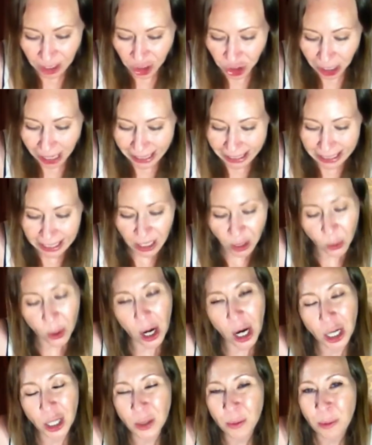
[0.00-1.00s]
shining your
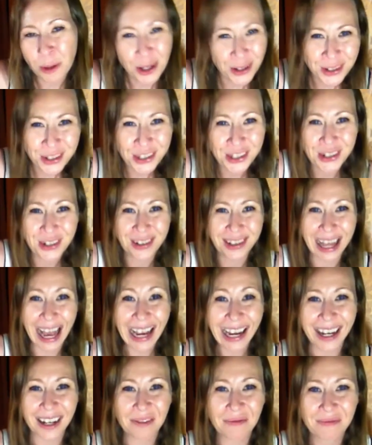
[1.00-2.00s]
own personal
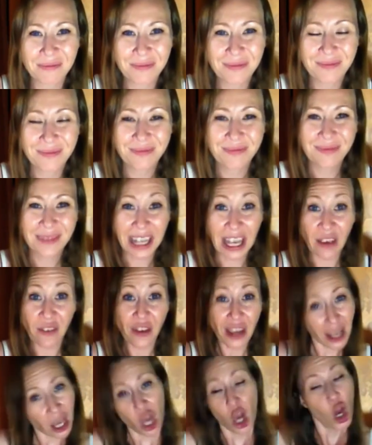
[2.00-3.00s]
light,
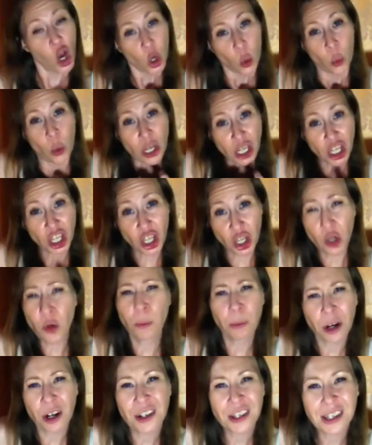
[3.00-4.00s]
giving what you
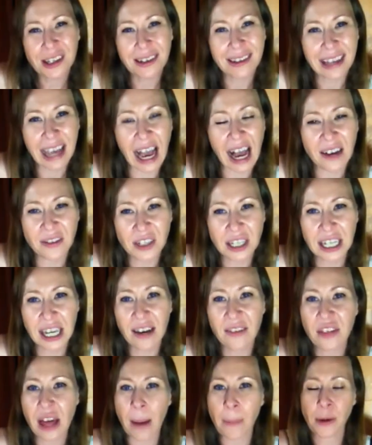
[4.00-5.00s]
personally have to
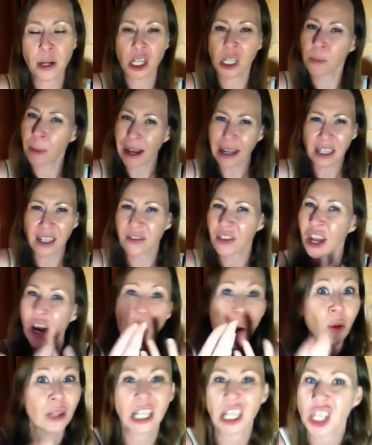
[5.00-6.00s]
give, that perspective that
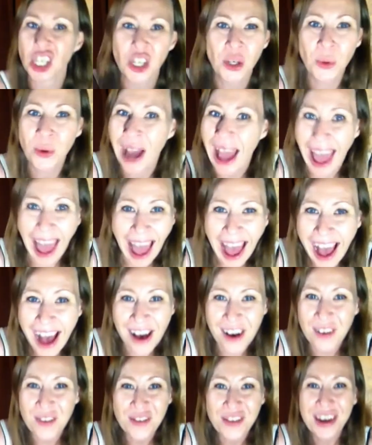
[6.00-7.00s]
only you
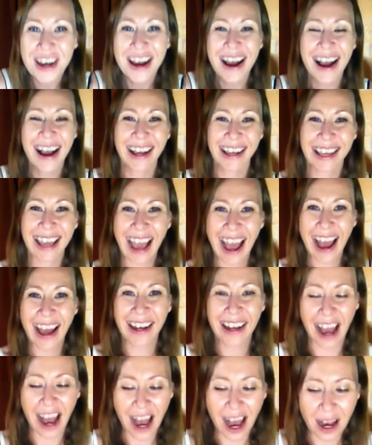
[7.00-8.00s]
have,
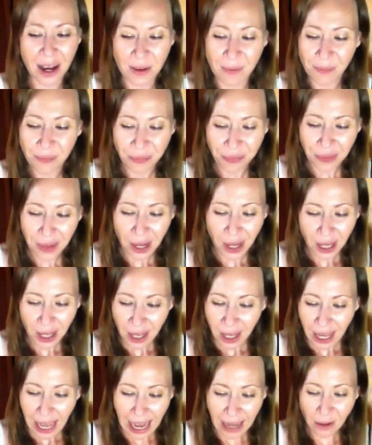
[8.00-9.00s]
can
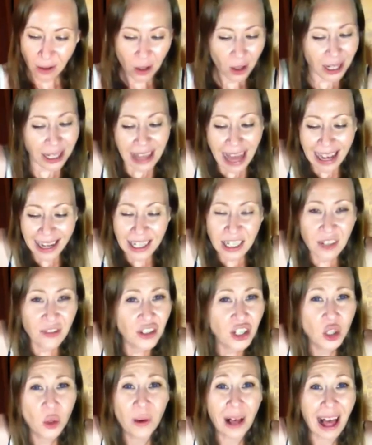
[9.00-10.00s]
that
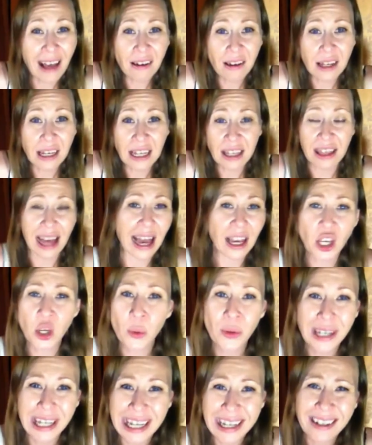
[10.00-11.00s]
individuality, that
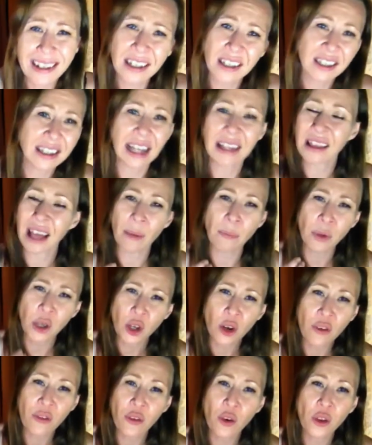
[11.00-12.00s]
uniqueness, that
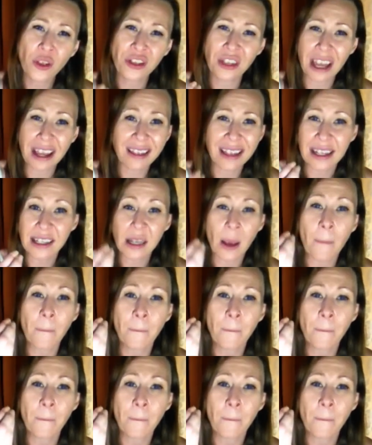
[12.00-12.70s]
beautiful thing that's